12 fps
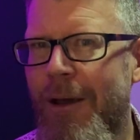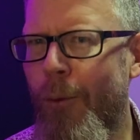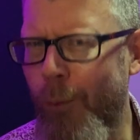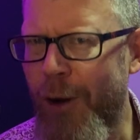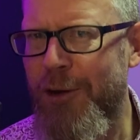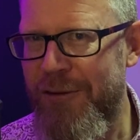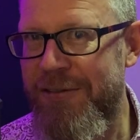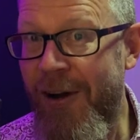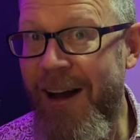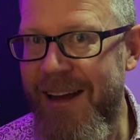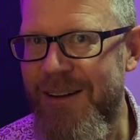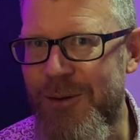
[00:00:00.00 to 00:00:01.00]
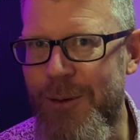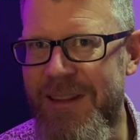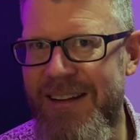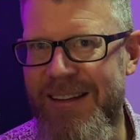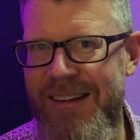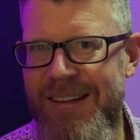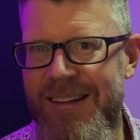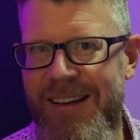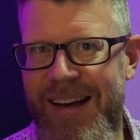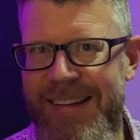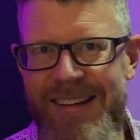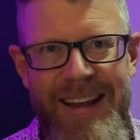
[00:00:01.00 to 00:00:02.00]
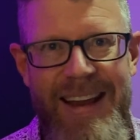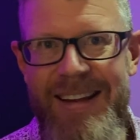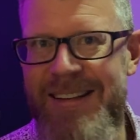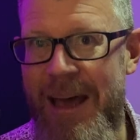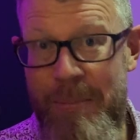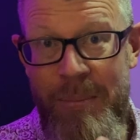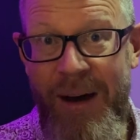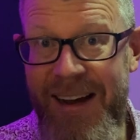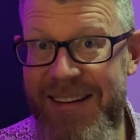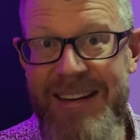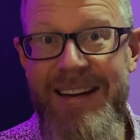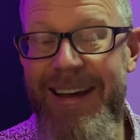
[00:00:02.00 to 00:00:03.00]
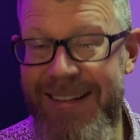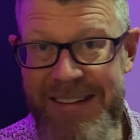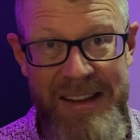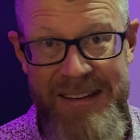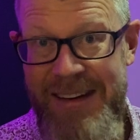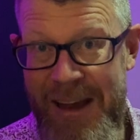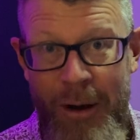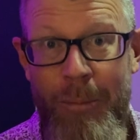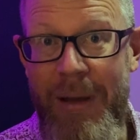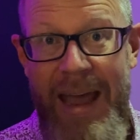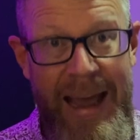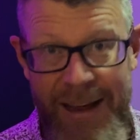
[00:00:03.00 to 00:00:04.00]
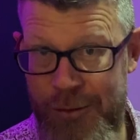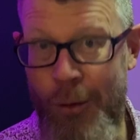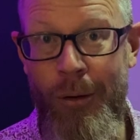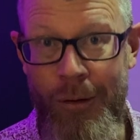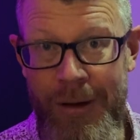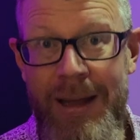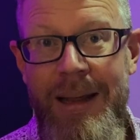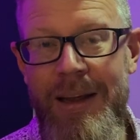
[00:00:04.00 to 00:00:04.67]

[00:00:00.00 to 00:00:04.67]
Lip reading: What you'll find doing this exercise is that biting doesn't help at all.